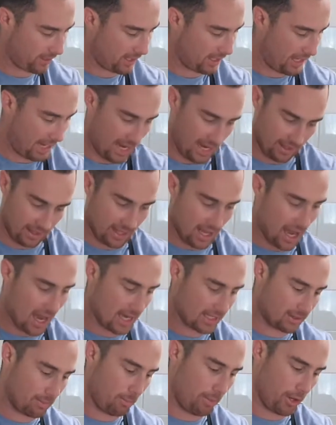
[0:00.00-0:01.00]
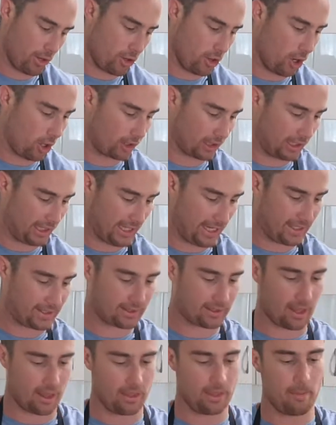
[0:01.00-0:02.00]
And last but not least,
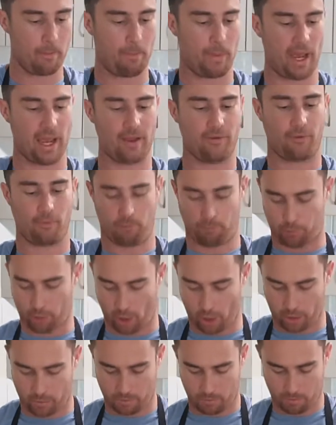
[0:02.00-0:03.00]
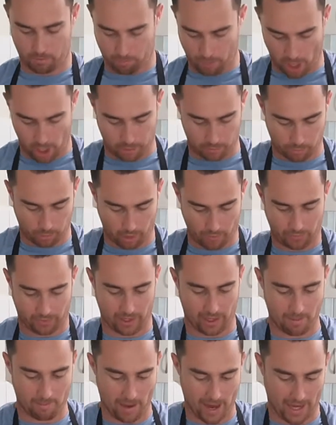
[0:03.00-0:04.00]
the beef bone broth that I
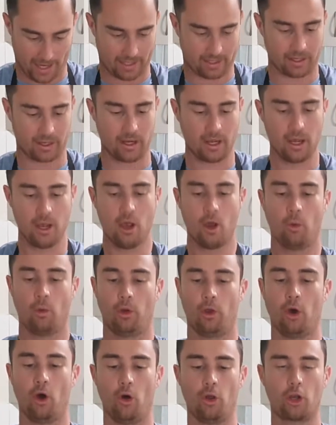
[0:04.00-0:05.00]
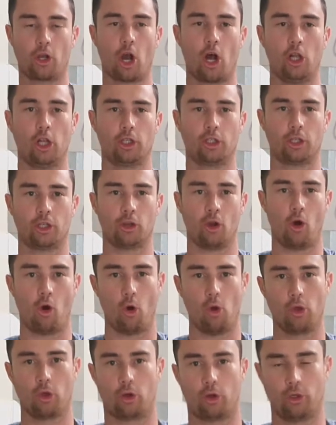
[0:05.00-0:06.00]
made with all the collagen,
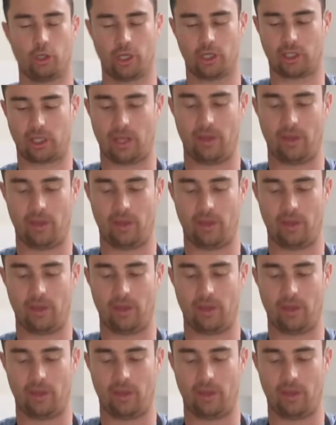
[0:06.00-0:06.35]
all the goodness in